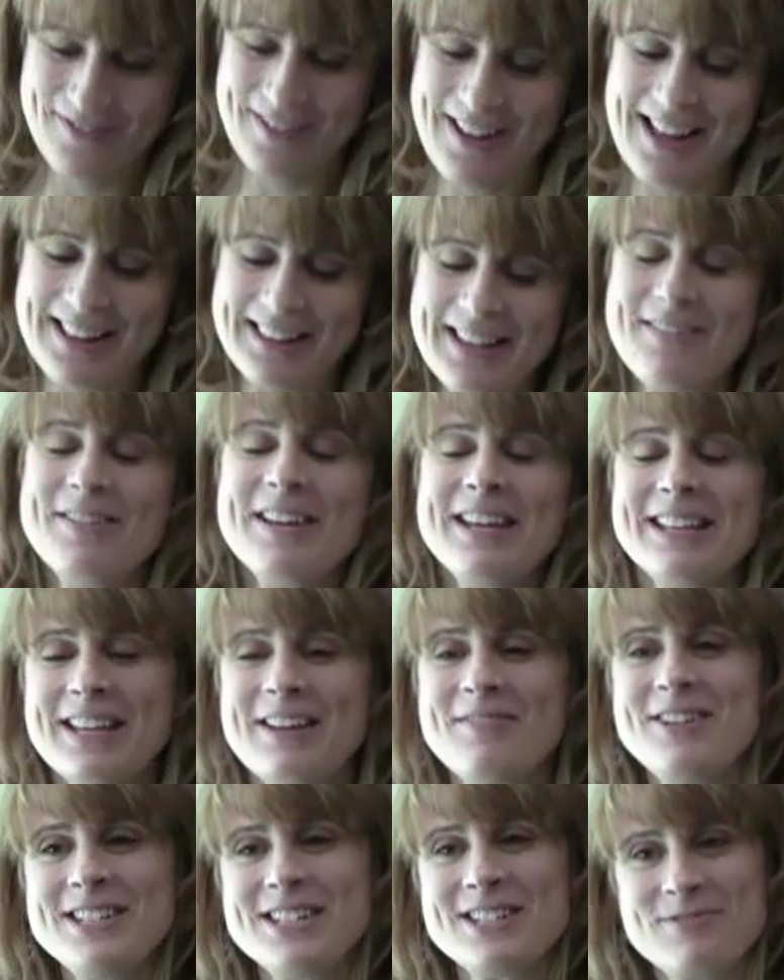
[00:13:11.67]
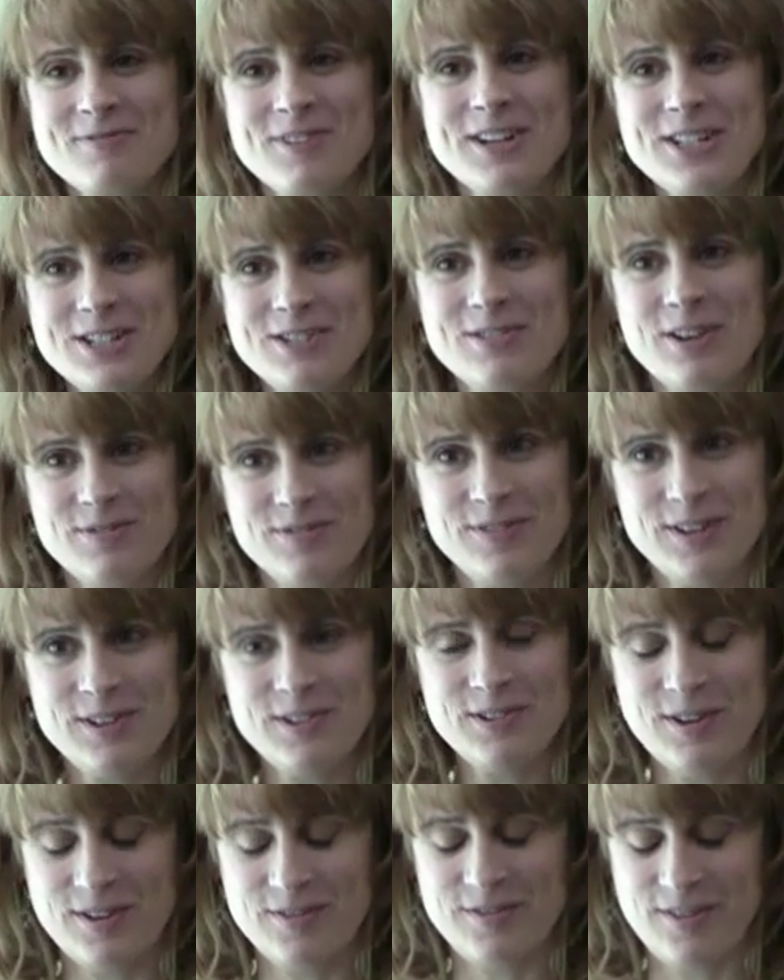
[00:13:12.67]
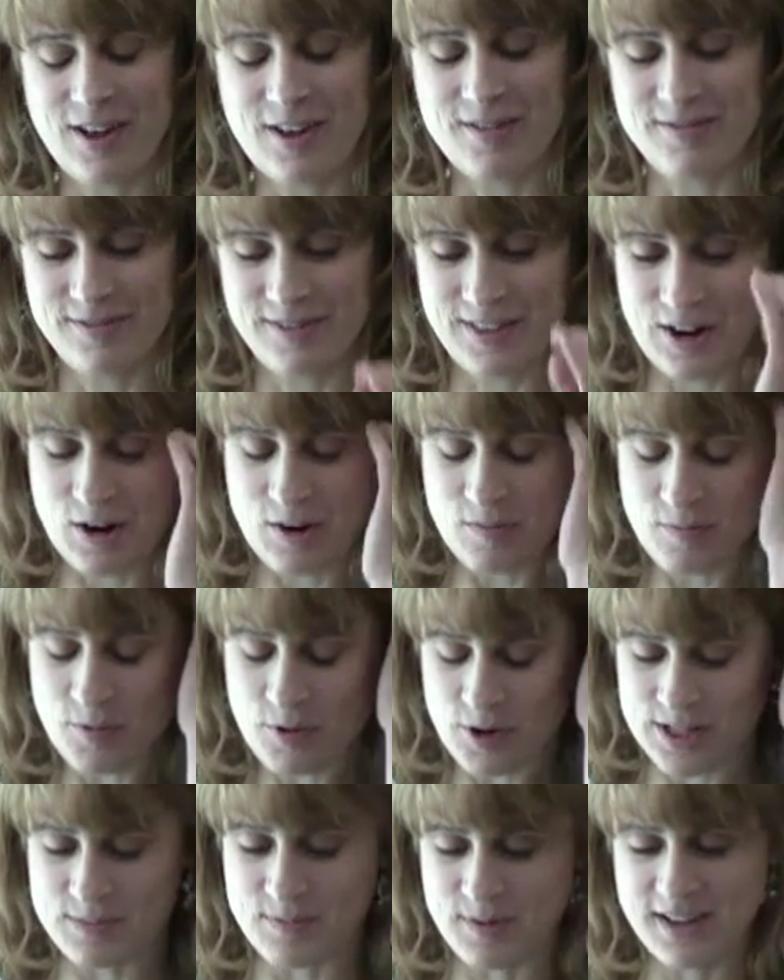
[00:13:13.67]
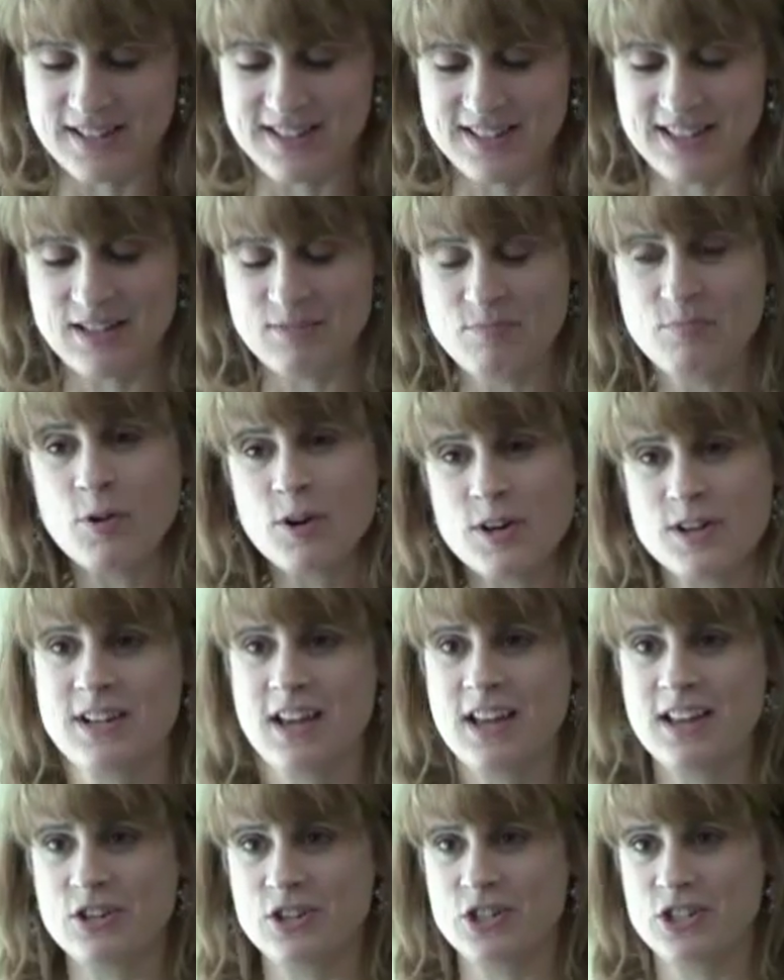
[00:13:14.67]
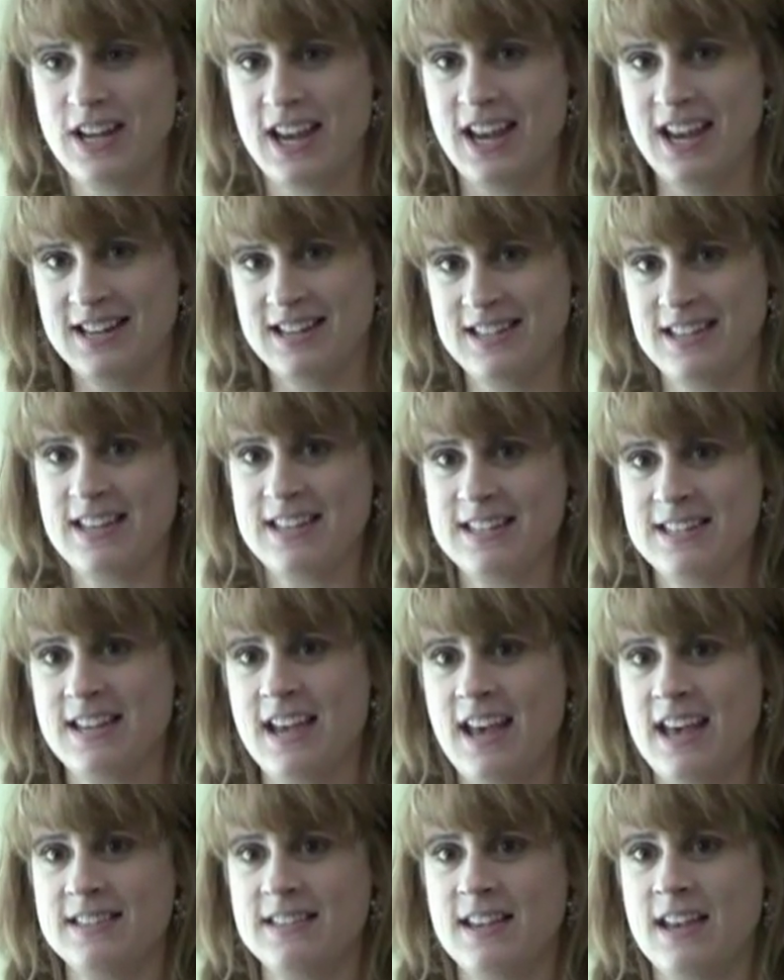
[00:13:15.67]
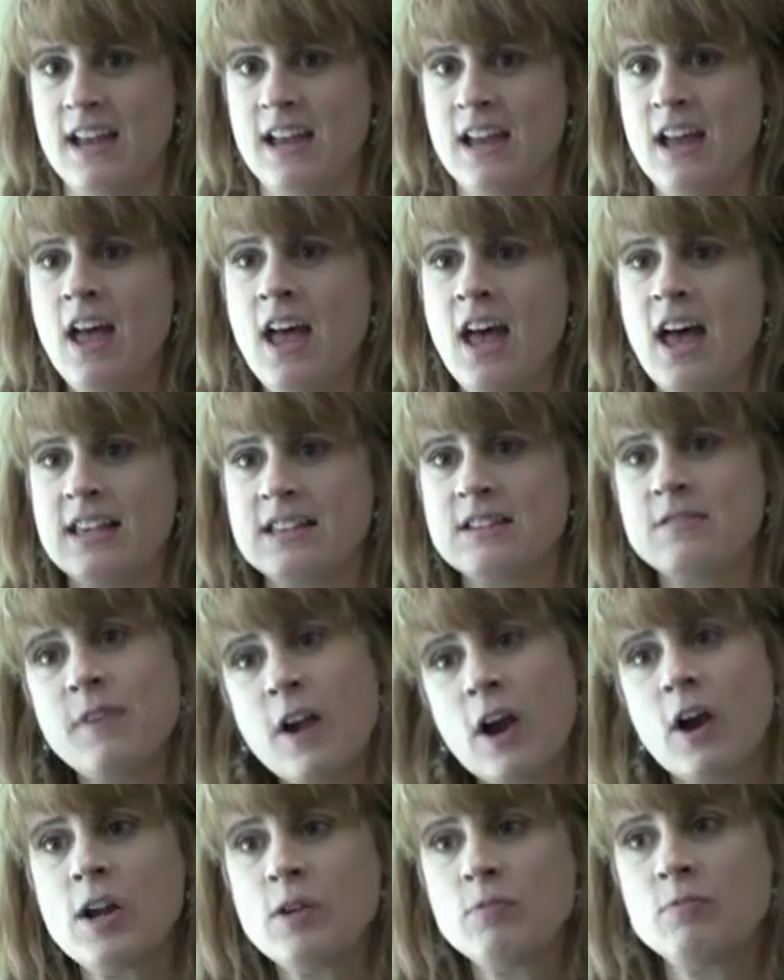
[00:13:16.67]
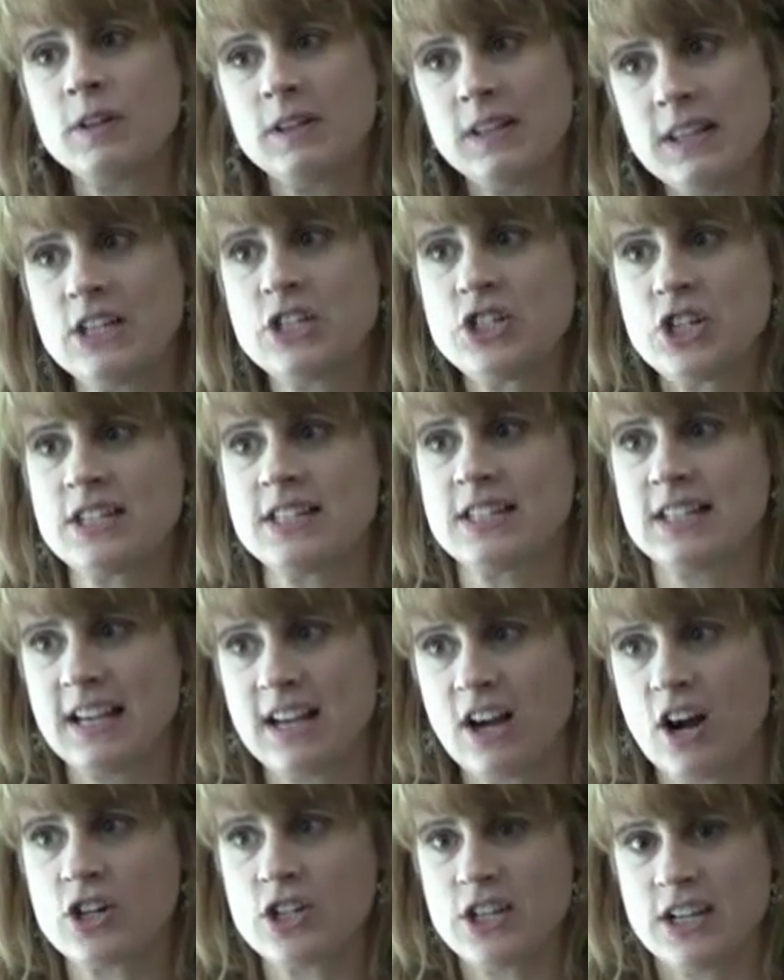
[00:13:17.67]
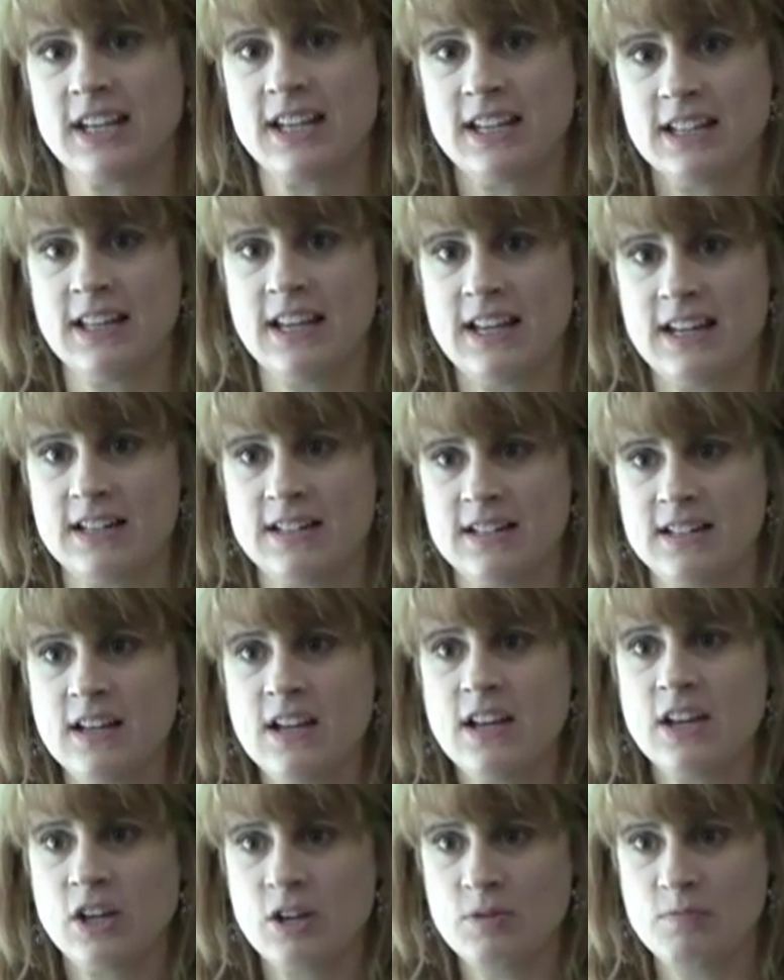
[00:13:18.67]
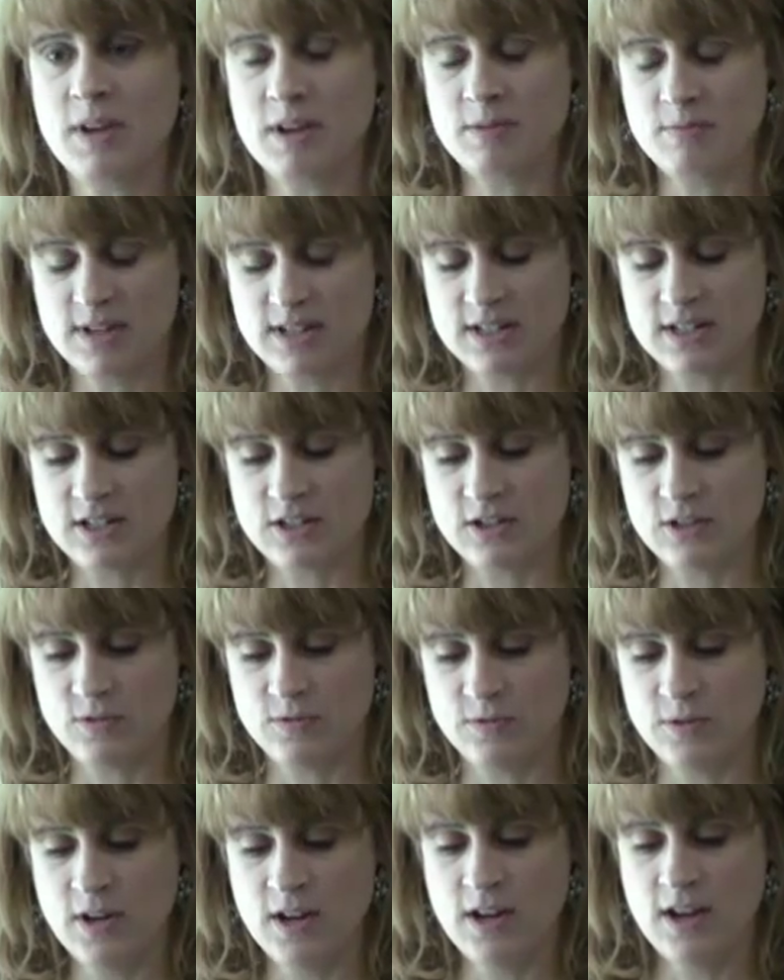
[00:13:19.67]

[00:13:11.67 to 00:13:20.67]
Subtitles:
Well, let me just read you a few of their points, because it's important to understand this as a very religiously articulated commitment to